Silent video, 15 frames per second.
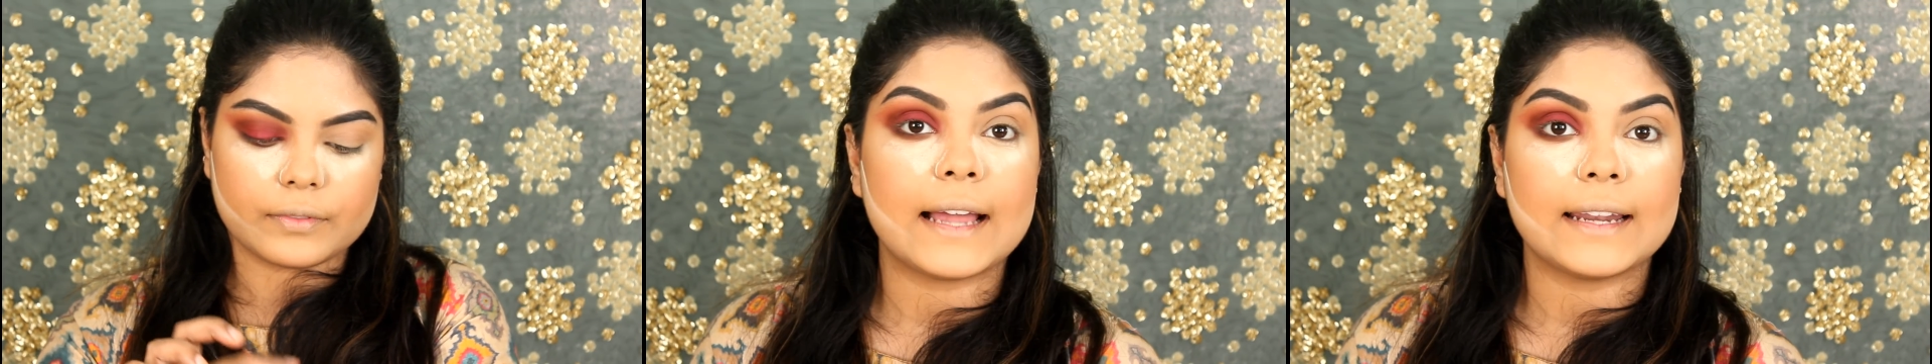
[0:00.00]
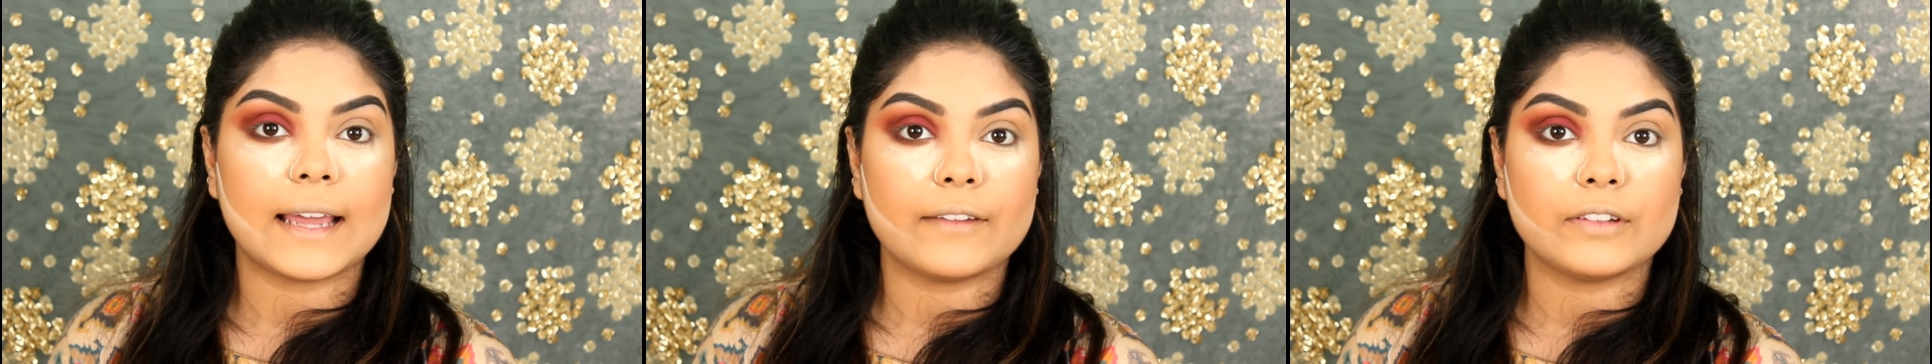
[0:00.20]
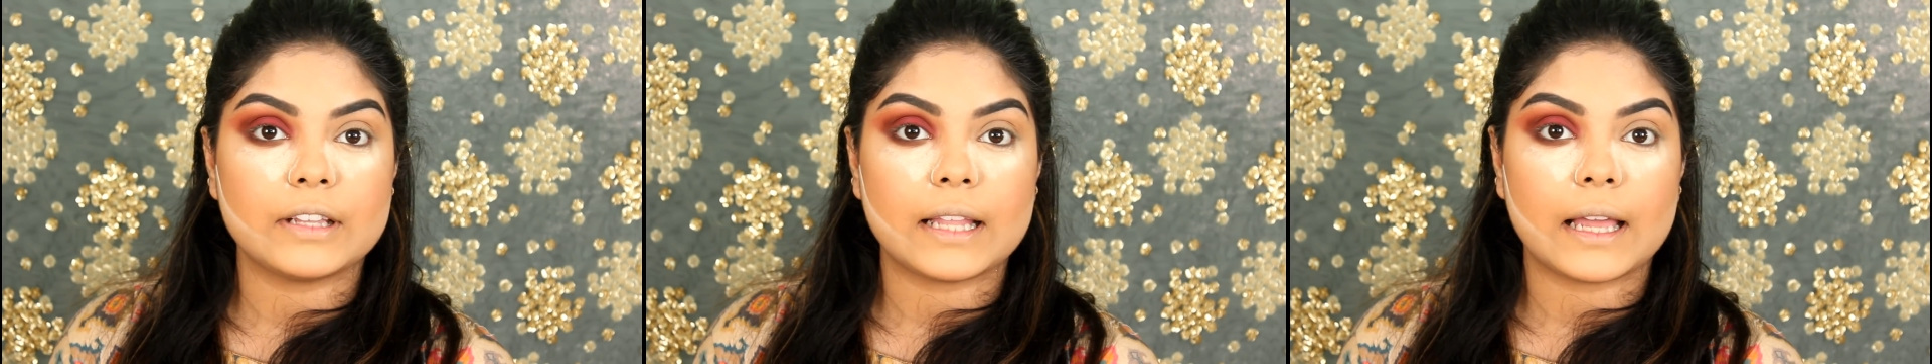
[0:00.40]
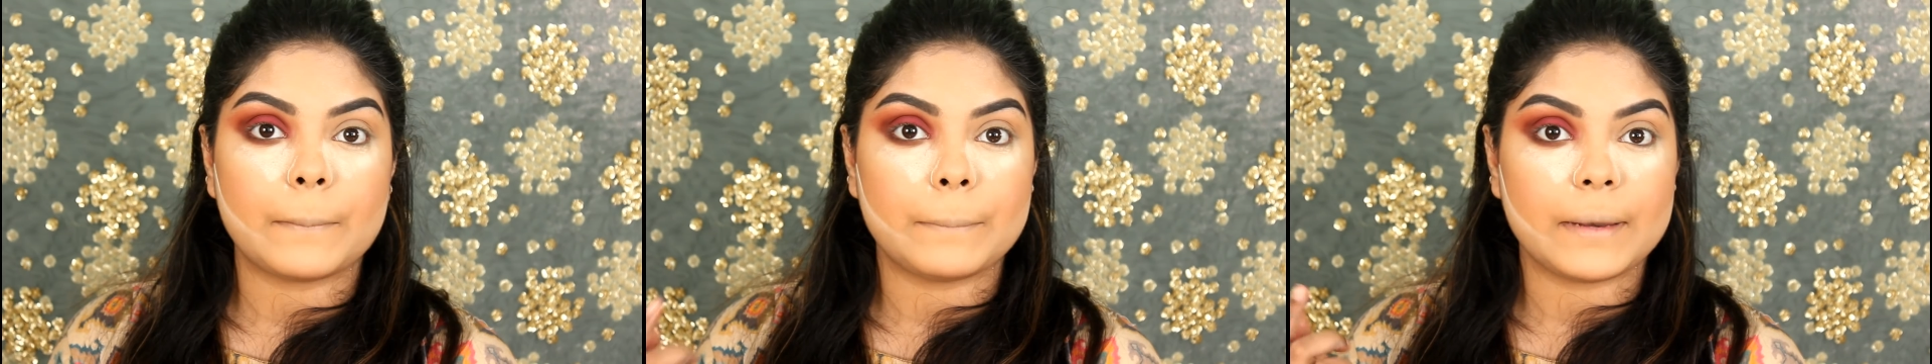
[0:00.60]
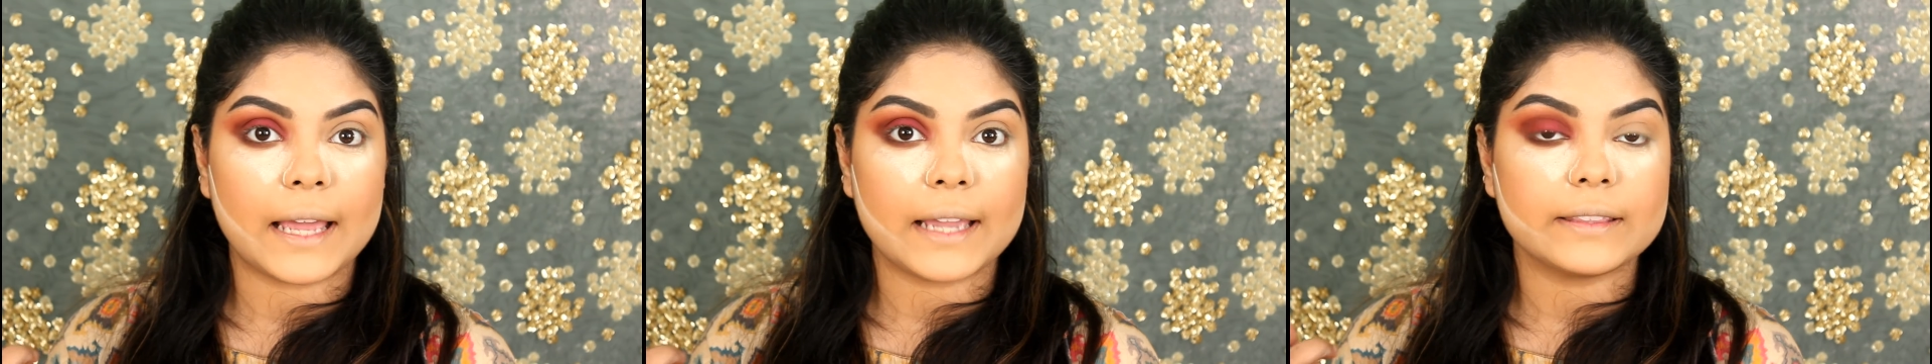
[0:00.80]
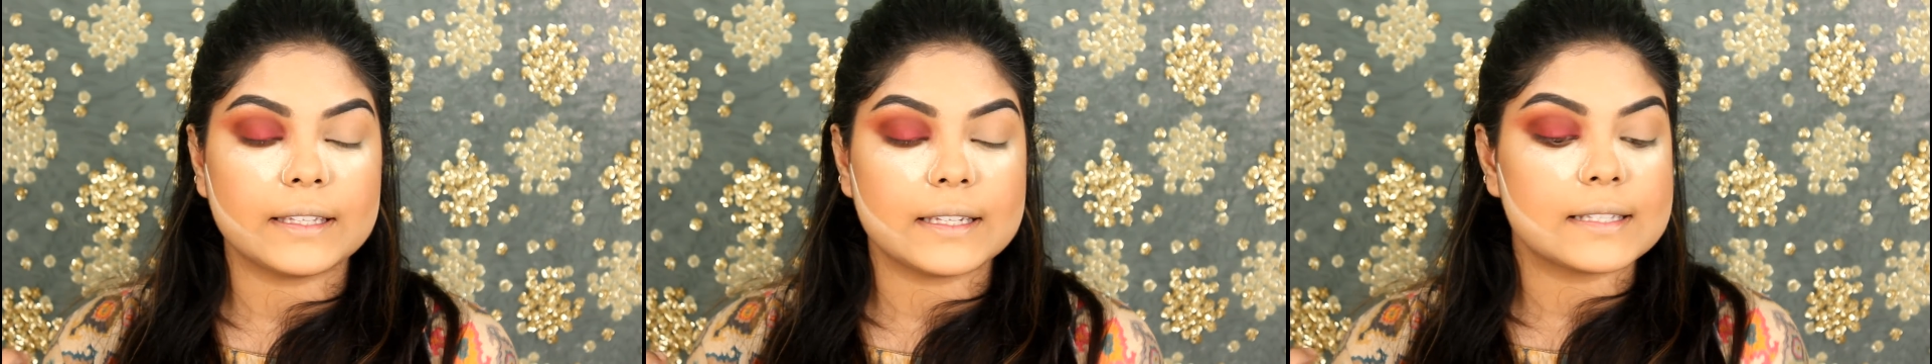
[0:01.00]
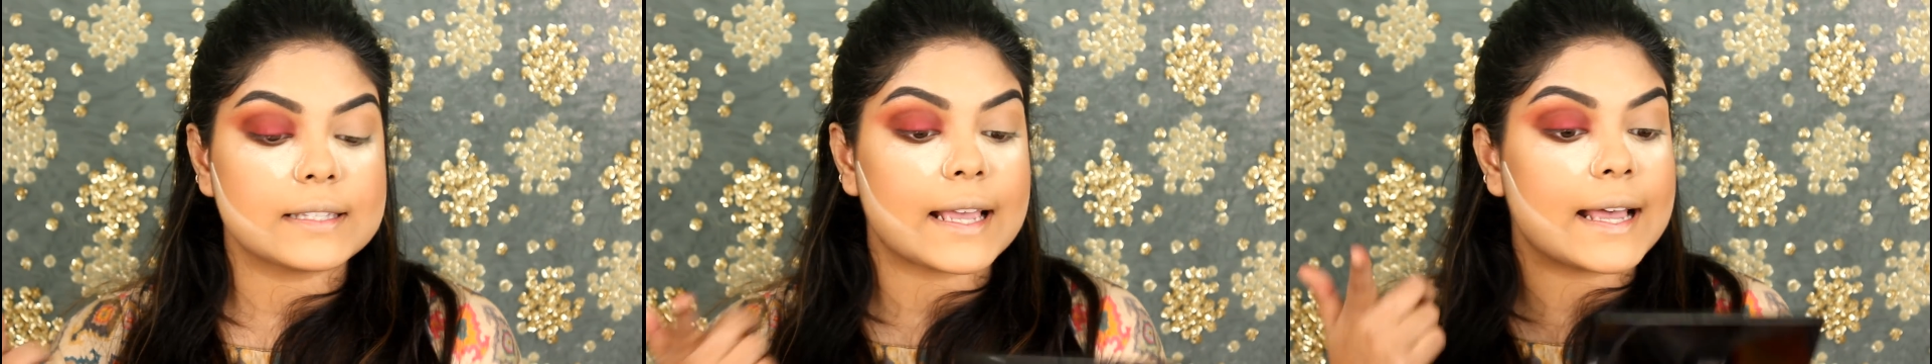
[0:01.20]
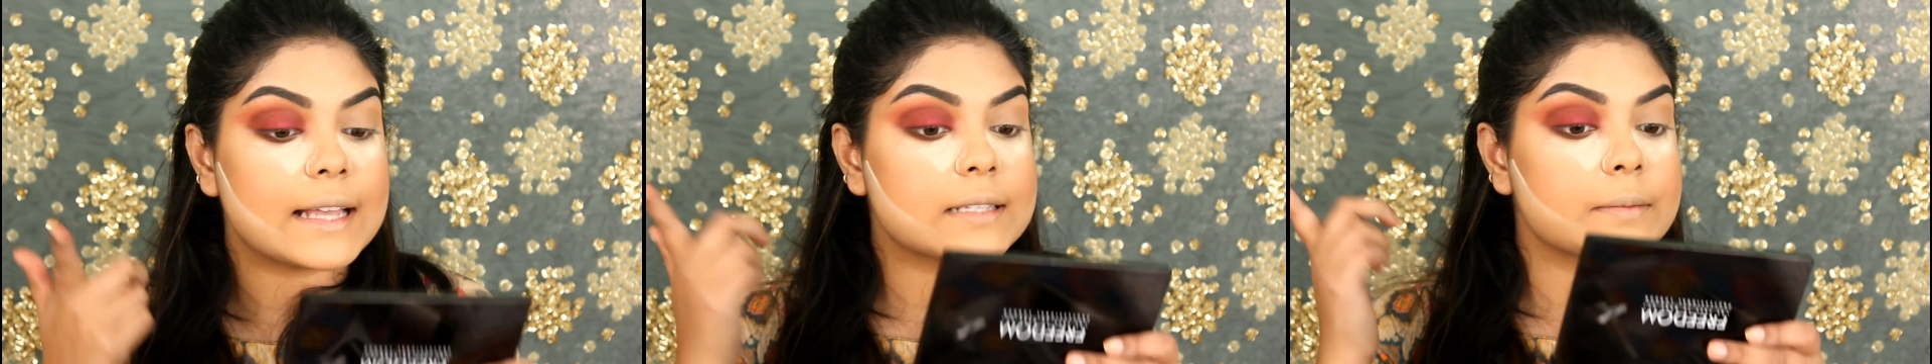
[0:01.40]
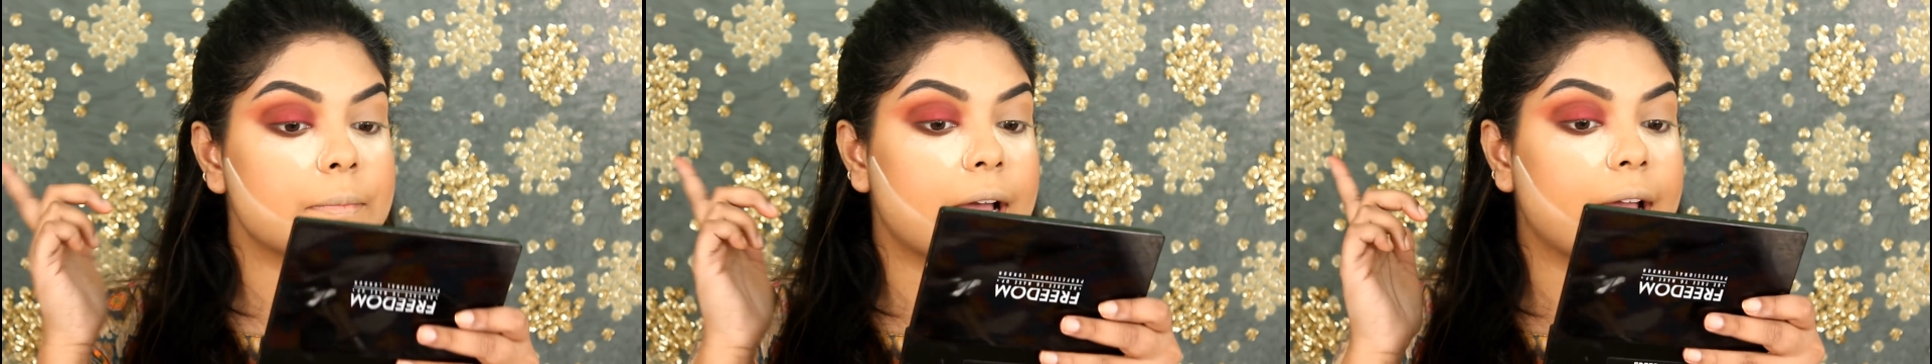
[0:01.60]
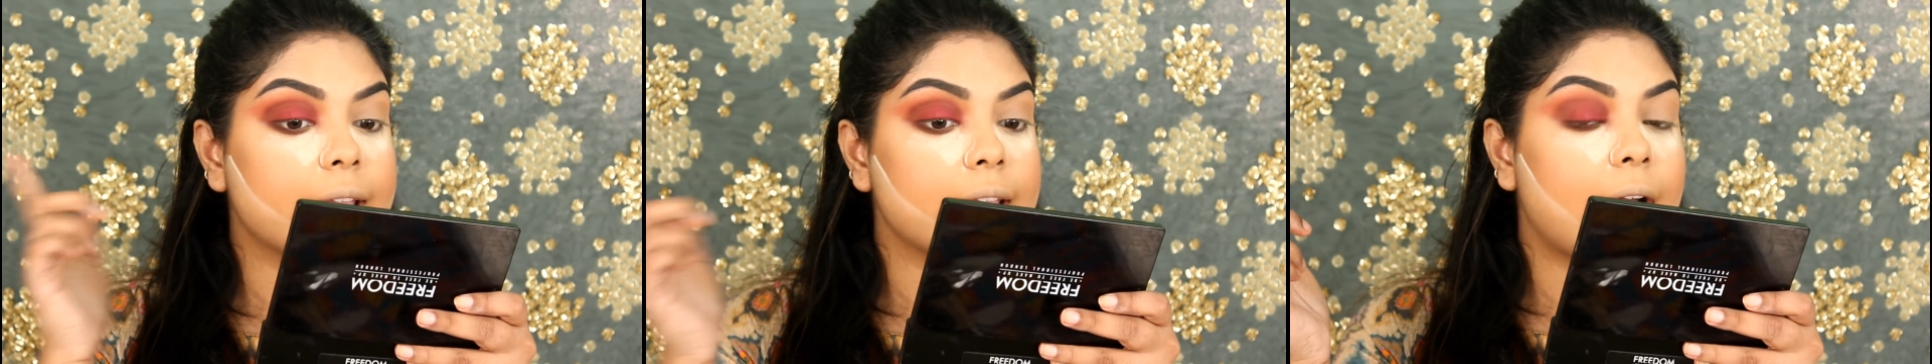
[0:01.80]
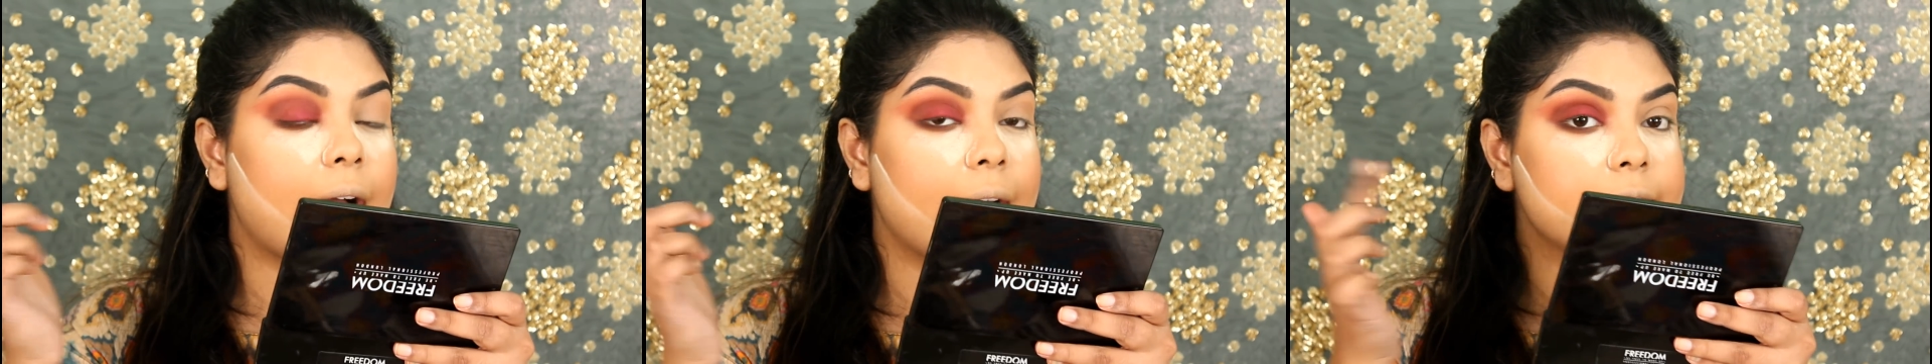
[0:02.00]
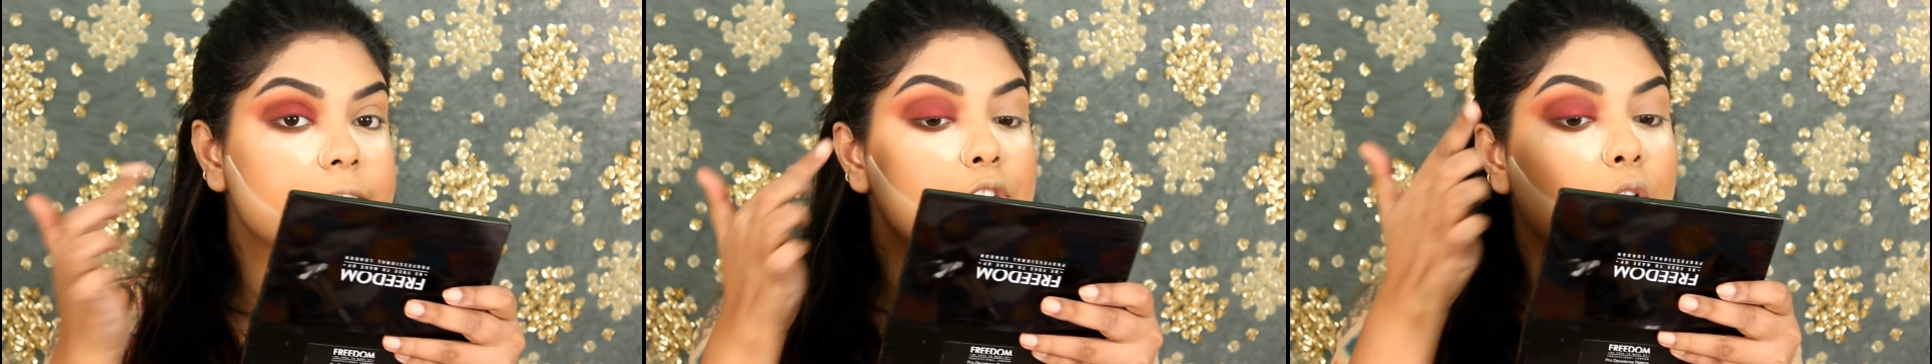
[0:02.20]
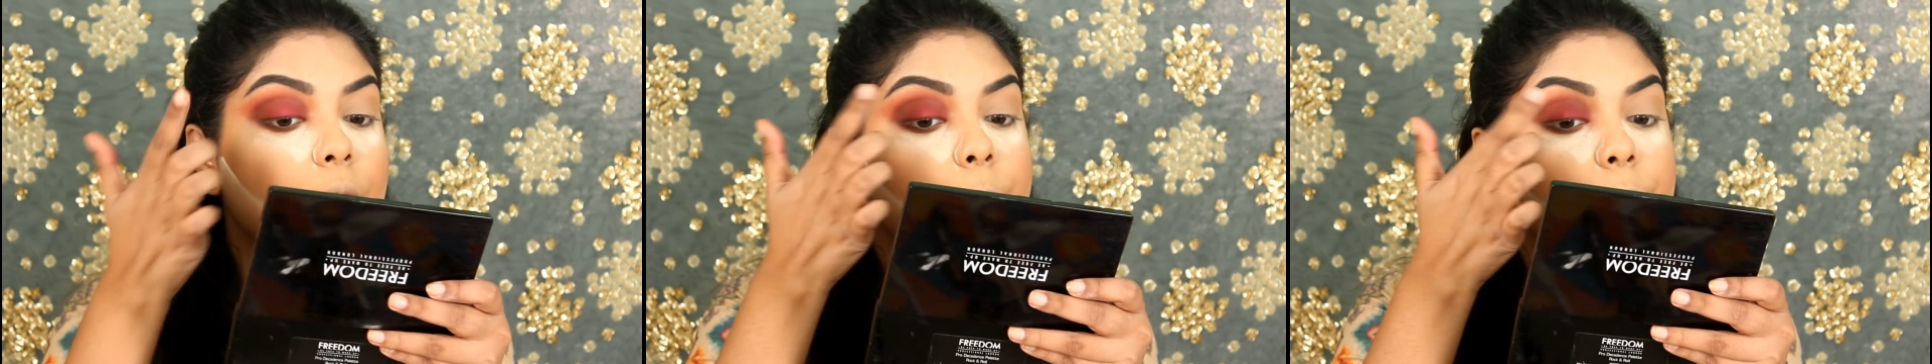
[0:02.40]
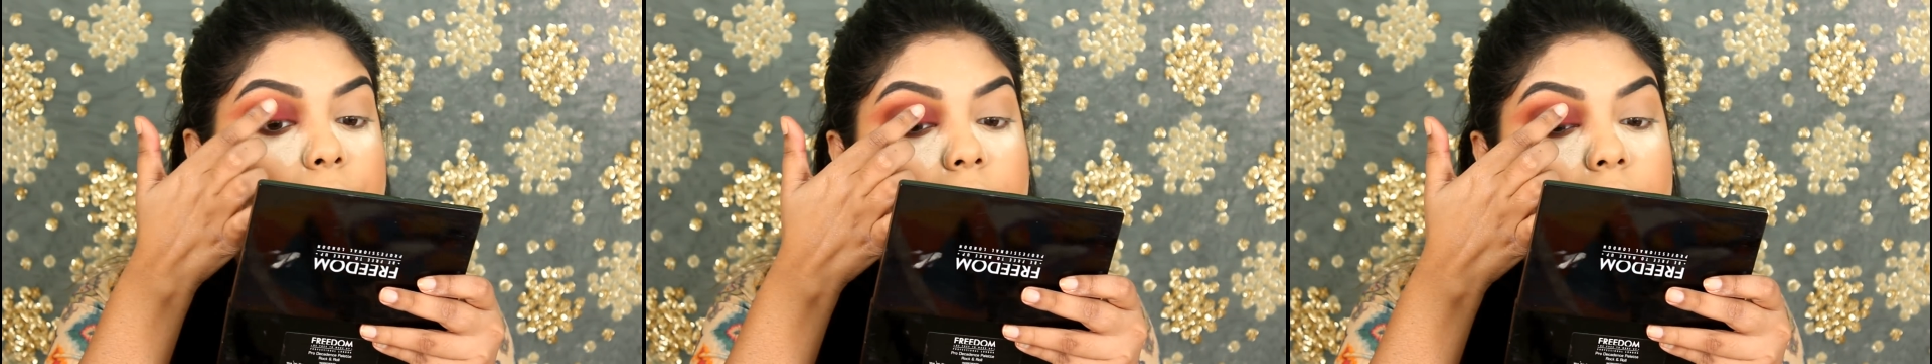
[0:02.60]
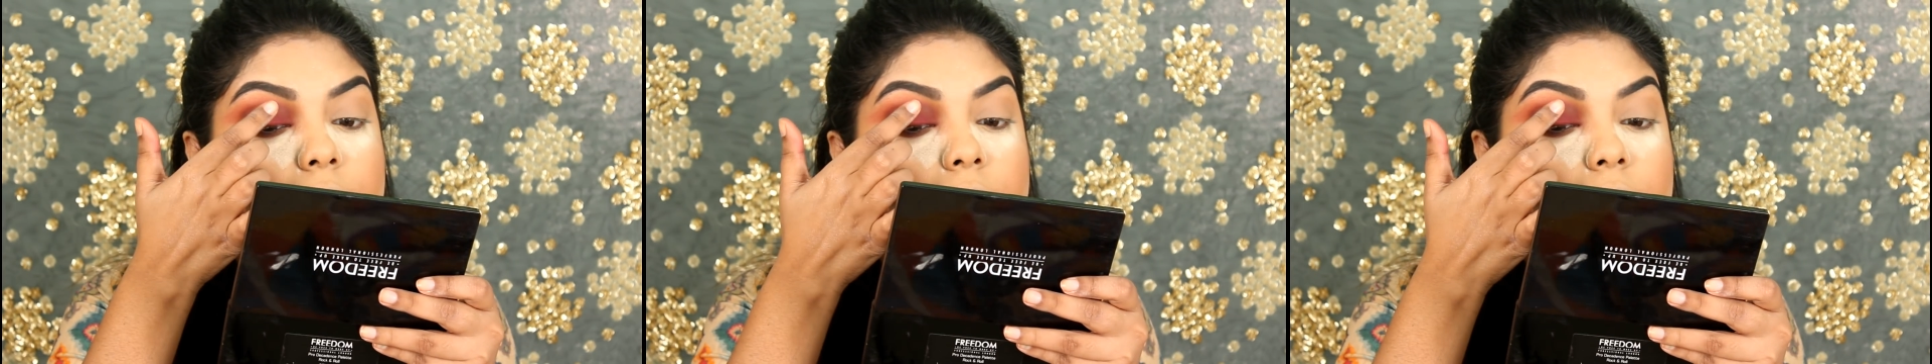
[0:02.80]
and I will apply this as my eye topper.